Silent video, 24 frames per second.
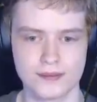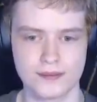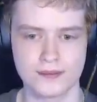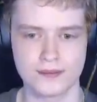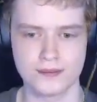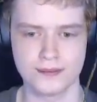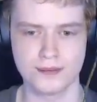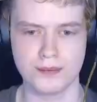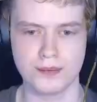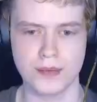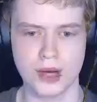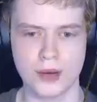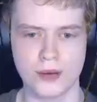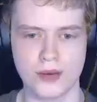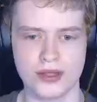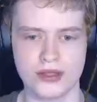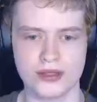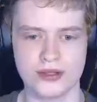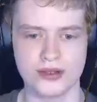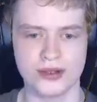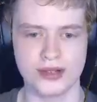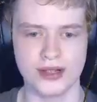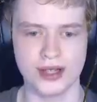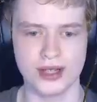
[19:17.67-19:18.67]
Hmm, I
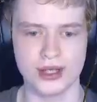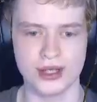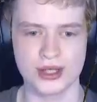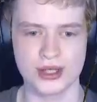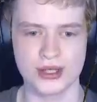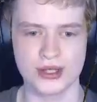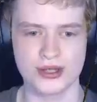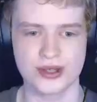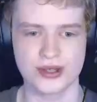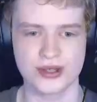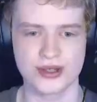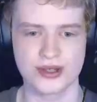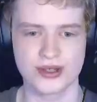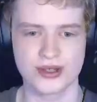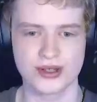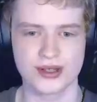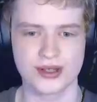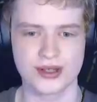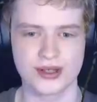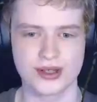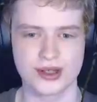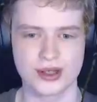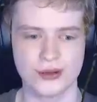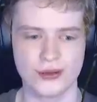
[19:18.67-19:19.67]
wonder this.
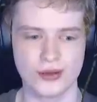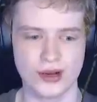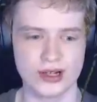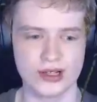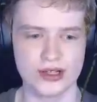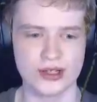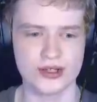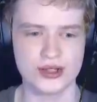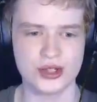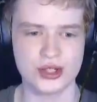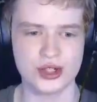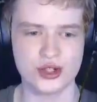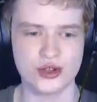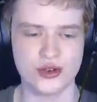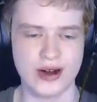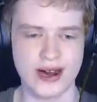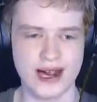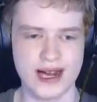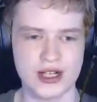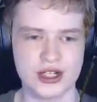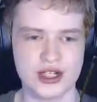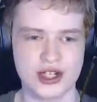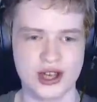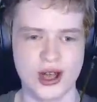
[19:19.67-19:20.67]
Where does the
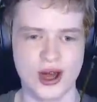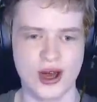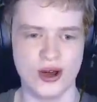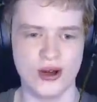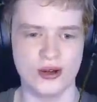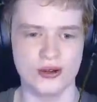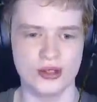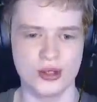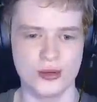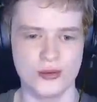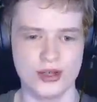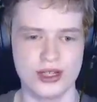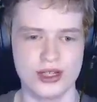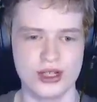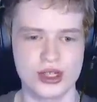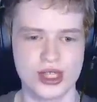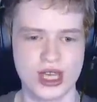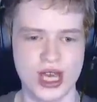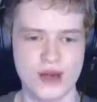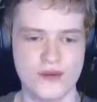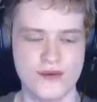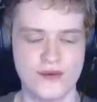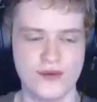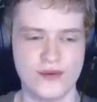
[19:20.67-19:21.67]
trash go? Do we just
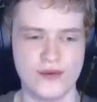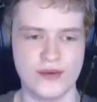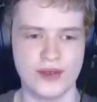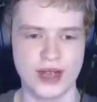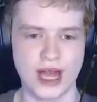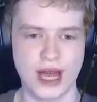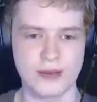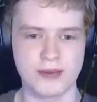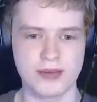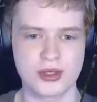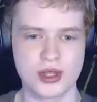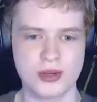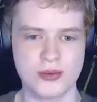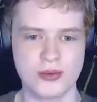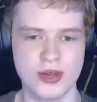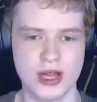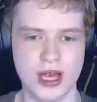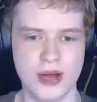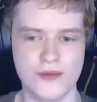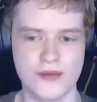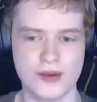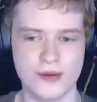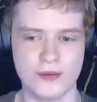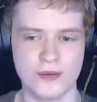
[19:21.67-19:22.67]
have... I'm assuming we
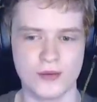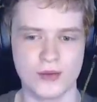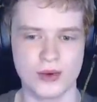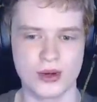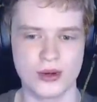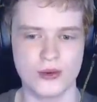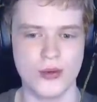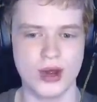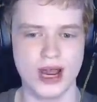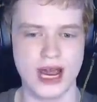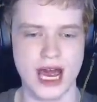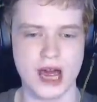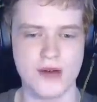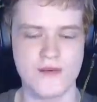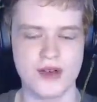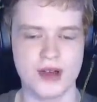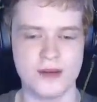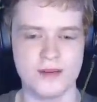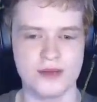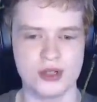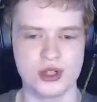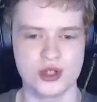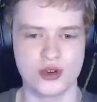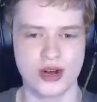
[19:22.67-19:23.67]
have a we, we have a
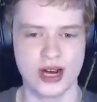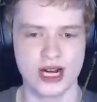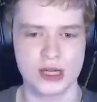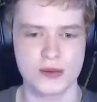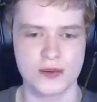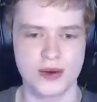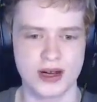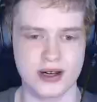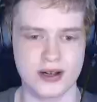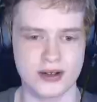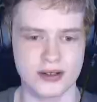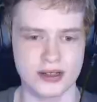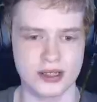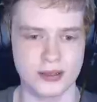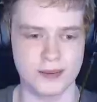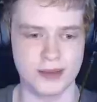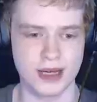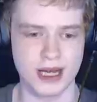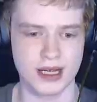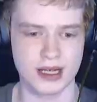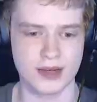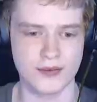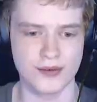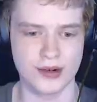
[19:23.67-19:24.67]
trash bag on the
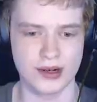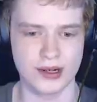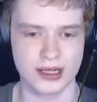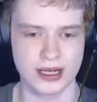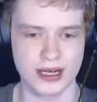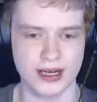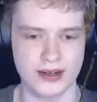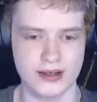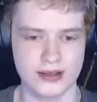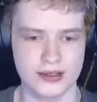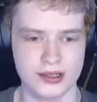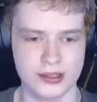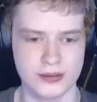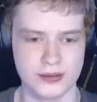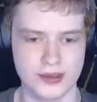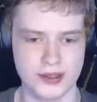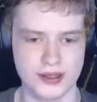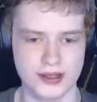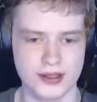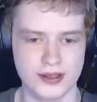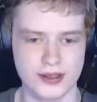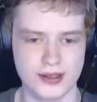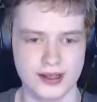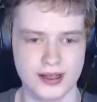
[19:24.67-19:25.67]
back of our character,
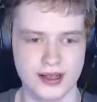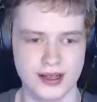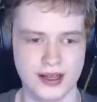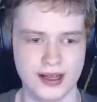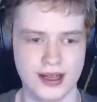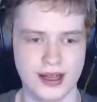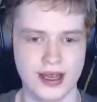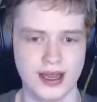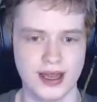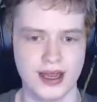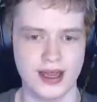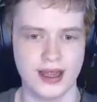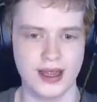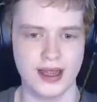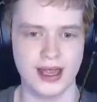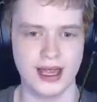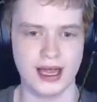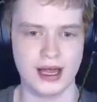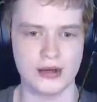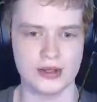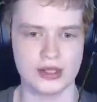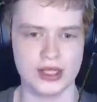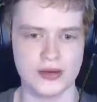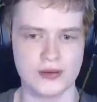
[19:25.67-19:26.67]
but... How
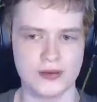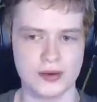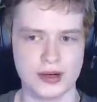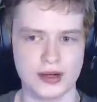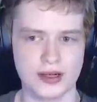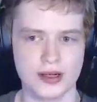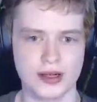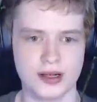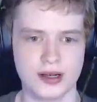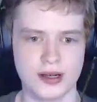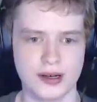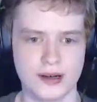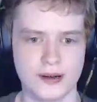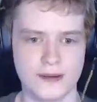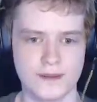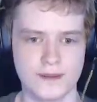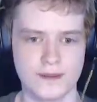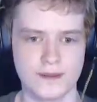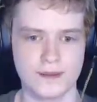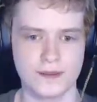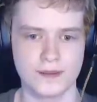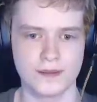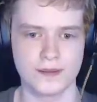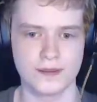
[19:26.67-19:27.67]
does that work?
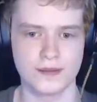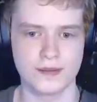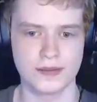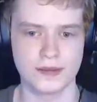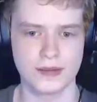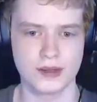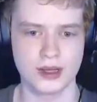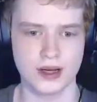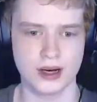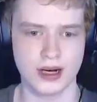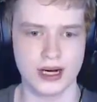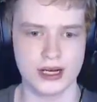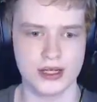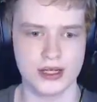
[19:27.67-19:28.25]
Alright,